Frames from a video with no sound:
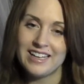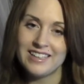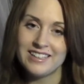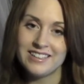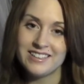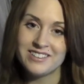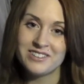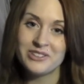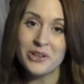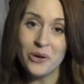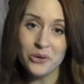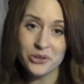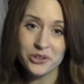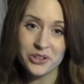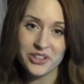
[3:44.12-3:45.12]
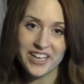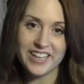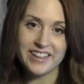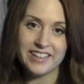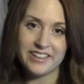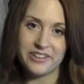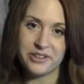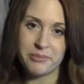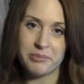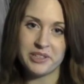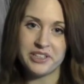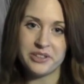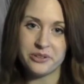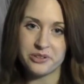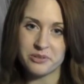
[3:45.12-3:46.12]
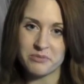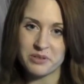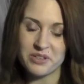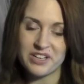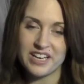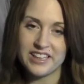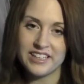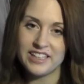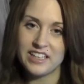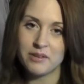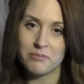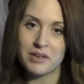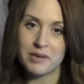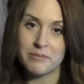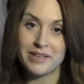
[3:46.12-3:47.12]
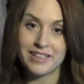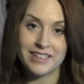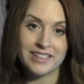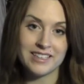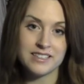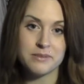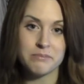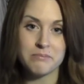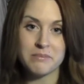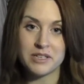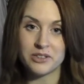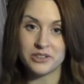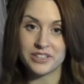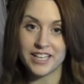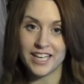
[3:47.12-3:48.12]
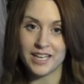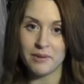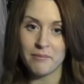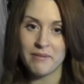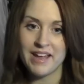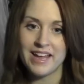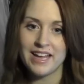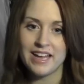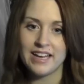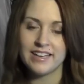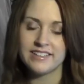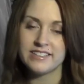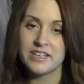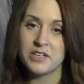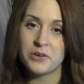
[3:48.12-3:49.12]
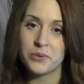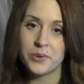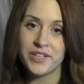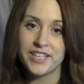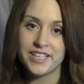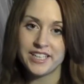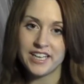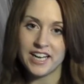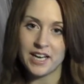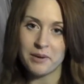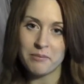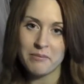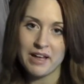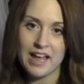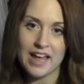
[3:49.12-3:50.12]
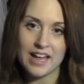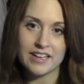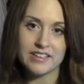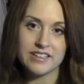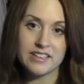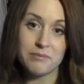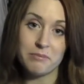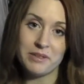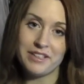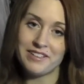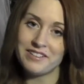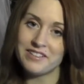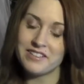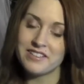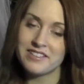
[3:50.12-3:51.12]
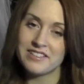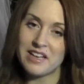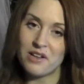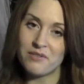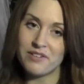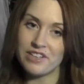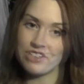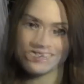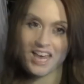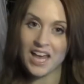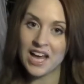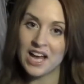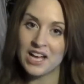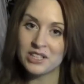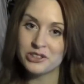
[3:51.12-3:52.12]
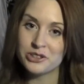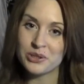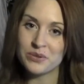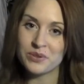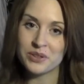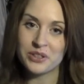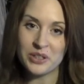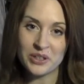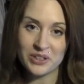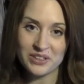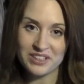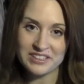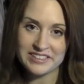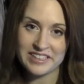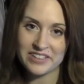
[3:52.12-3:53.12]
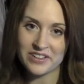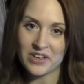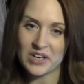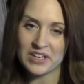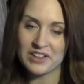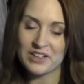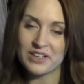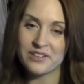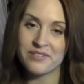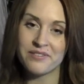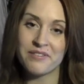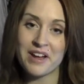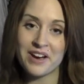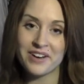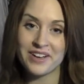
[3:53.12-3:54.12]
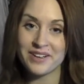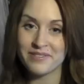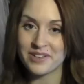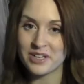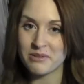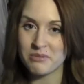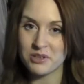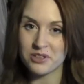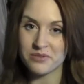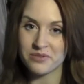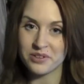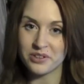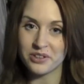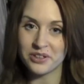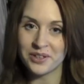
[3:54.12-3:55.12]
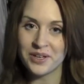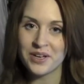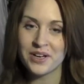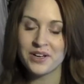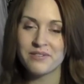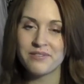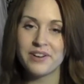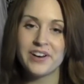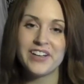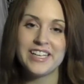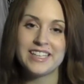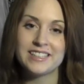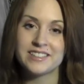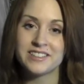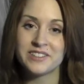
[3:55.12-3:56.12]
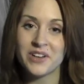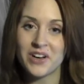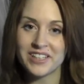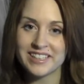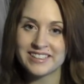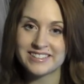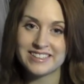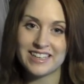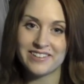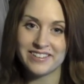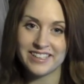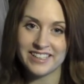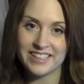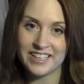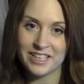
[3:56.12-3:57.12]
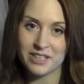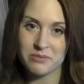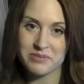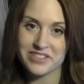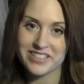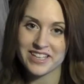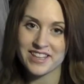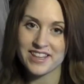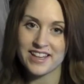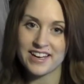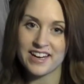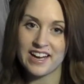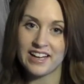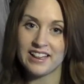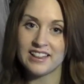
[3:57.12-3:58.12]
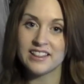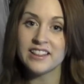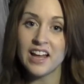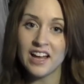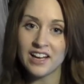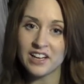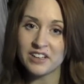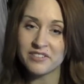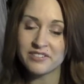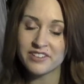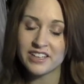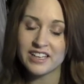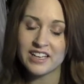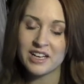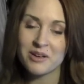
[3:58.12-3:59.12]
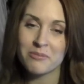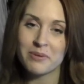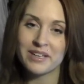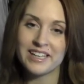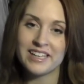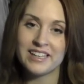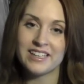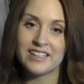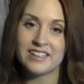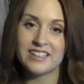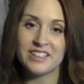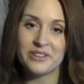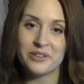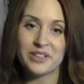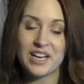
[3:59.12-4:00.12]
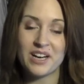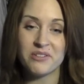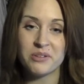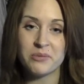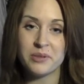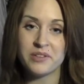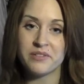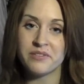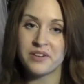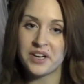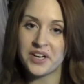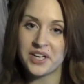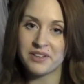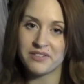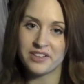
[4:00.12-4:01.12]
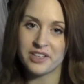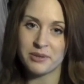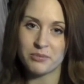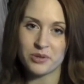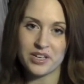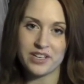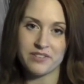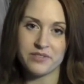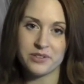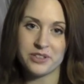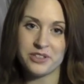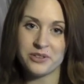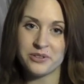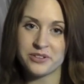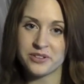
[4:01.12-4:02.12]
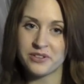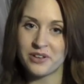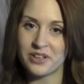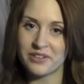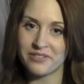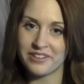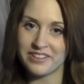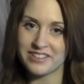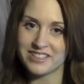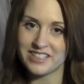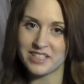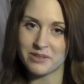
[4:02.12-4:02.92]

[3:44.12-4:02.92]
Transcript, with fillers: And Soter I think could be usable. I think it might make a nice middle name. It's a Greek name and it means salvation. So for girls there are a lot of very very beautiful very exotic sounding names that I love but I think that you would have to be very very brave to use a lot of these